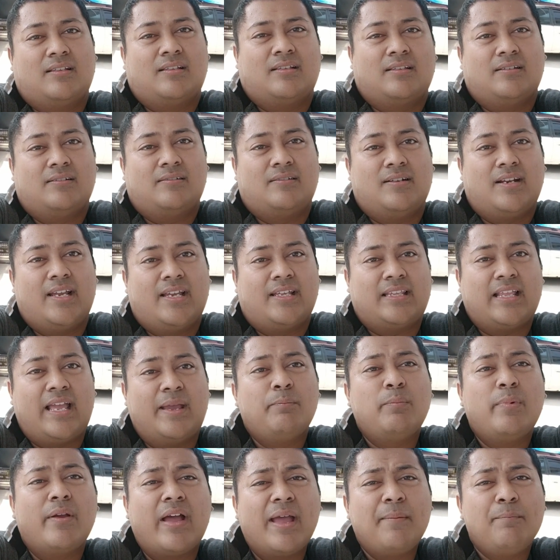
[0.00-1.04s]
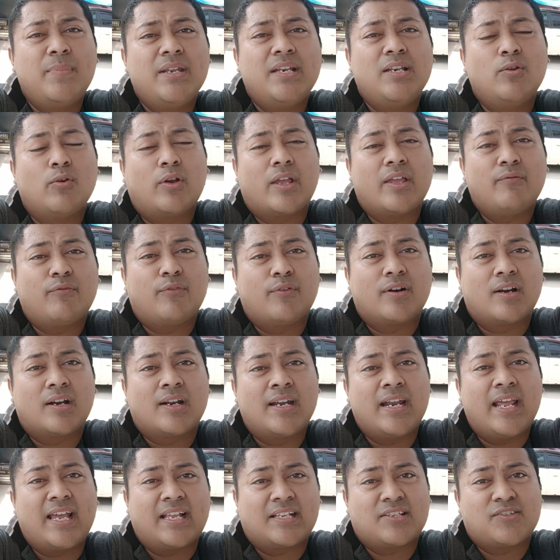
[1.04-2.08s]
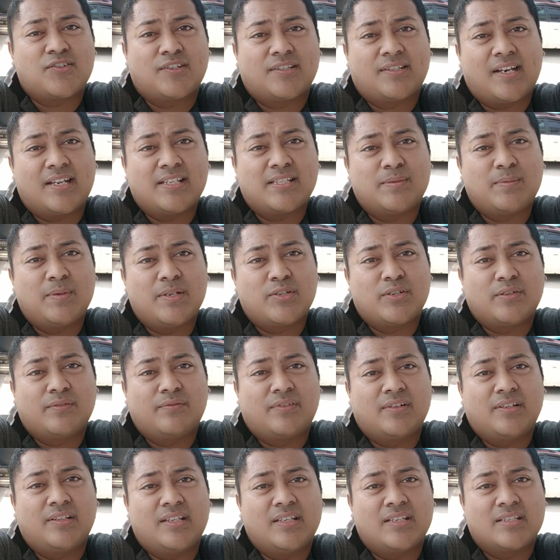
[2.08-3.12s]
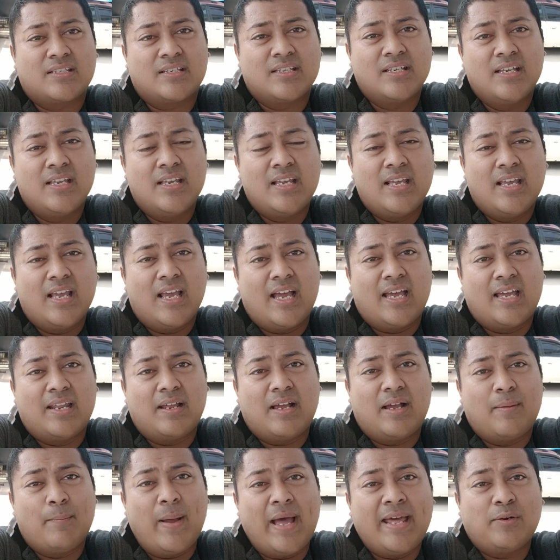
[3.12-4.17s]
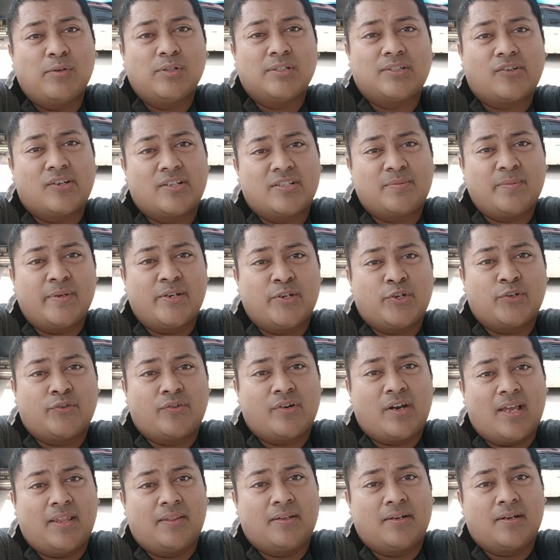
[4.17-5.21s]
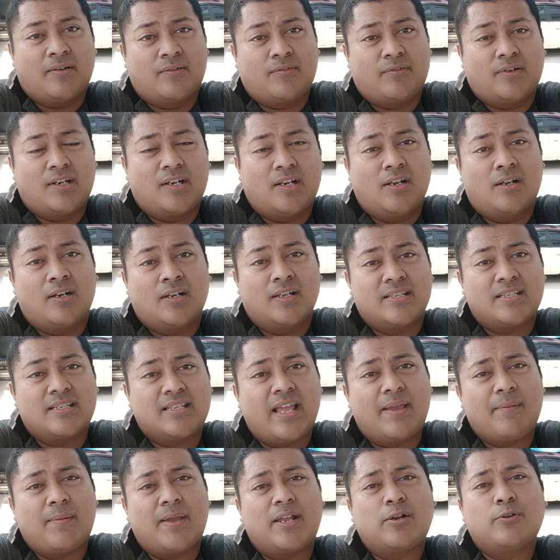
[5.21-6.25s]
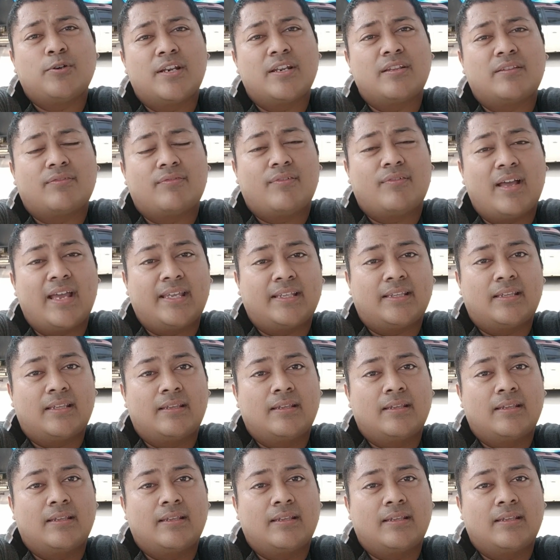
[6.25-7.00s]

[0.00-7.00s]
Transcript: right? I've been looking for an extra transmission for this, a manual transmission rather, for the longest time. I couldn't find,